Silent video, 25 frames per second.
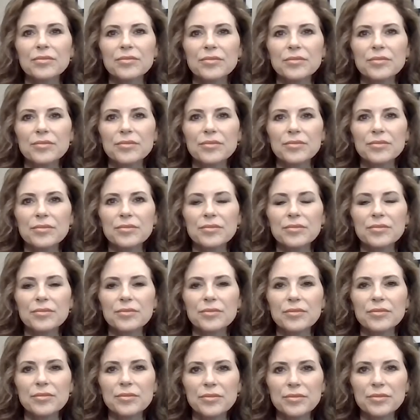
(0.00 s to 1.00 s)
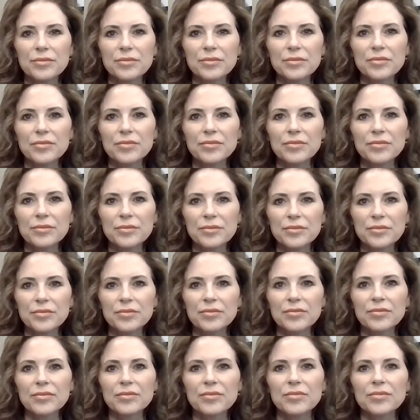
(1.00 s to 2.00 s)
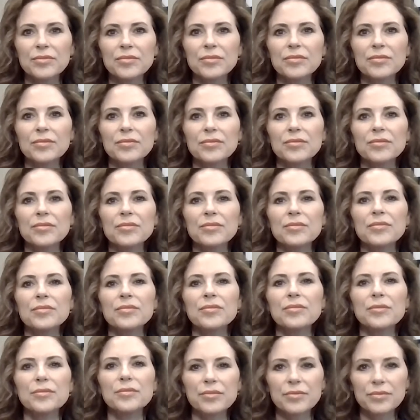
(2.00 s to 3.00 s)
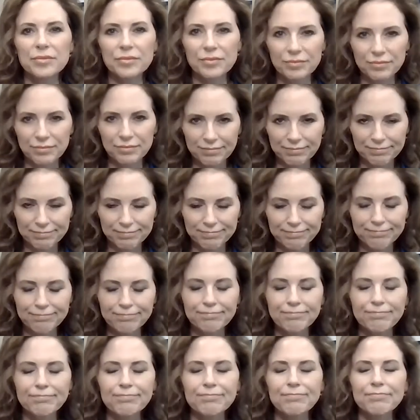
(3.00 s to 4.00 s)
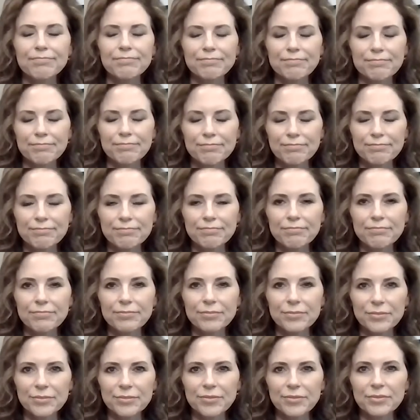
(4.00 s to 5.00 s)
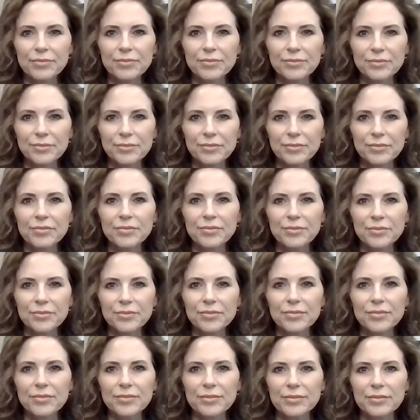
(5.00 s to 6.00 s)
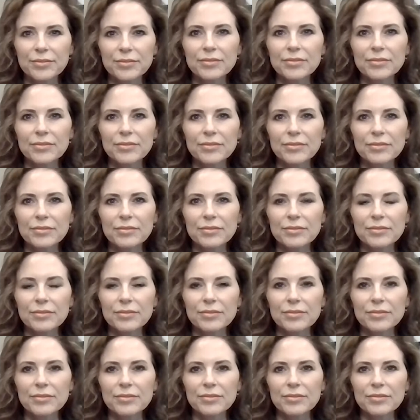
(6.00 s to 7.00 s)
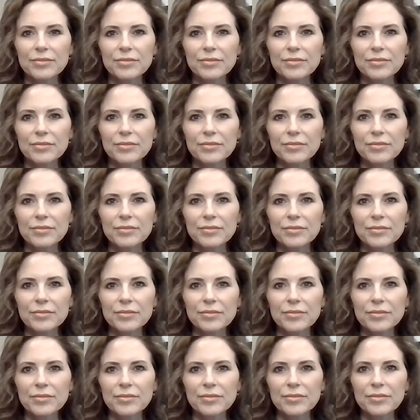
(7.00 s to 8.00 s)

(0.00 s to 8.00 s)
(not speaking)